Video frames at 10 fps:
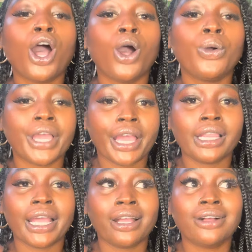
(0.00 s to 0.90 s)
oh, okay,
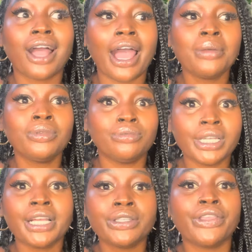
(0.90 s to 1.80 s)
like, I'm
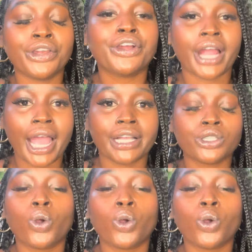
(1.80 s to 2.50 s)
nicer than your ex,